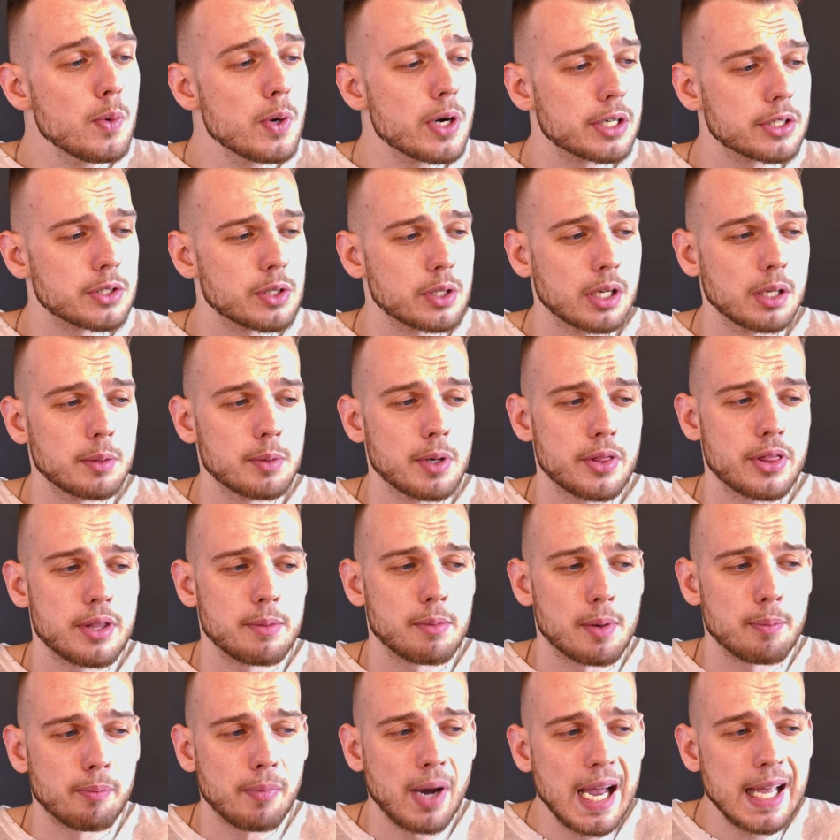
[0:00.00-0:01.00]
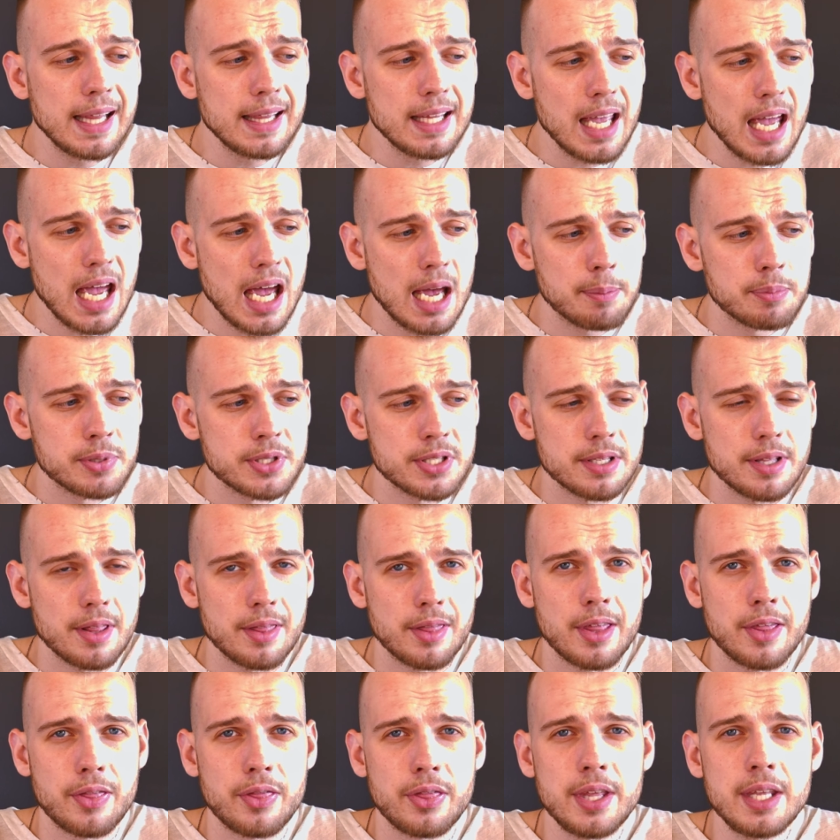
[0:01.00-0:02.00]
we're talking about the mobile apps,
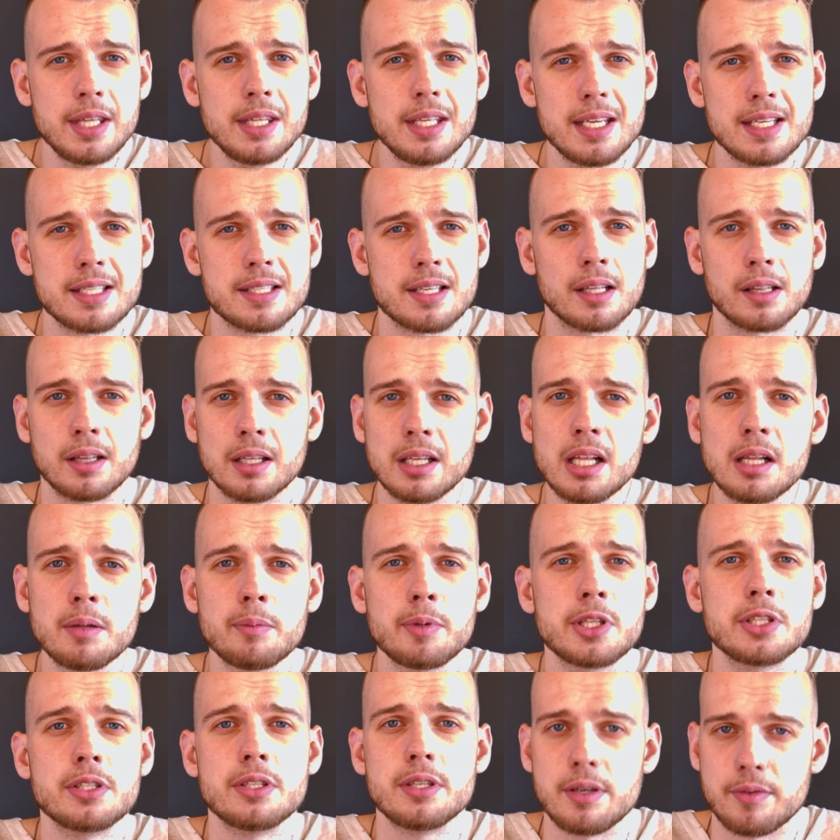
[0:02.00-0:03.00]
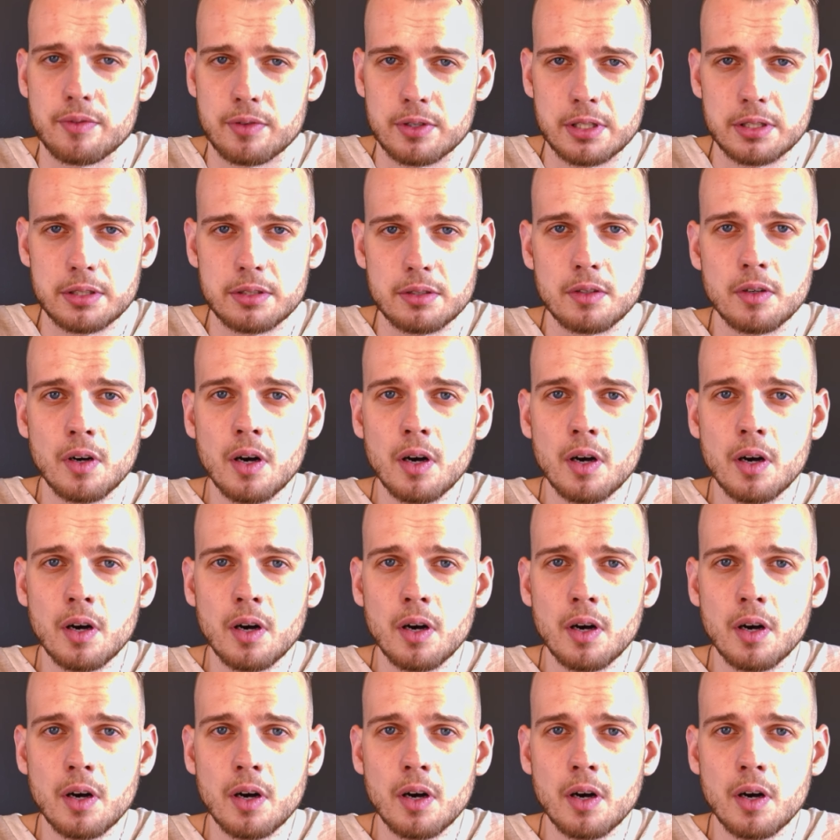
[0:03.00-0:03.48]
the thing is a little bit different.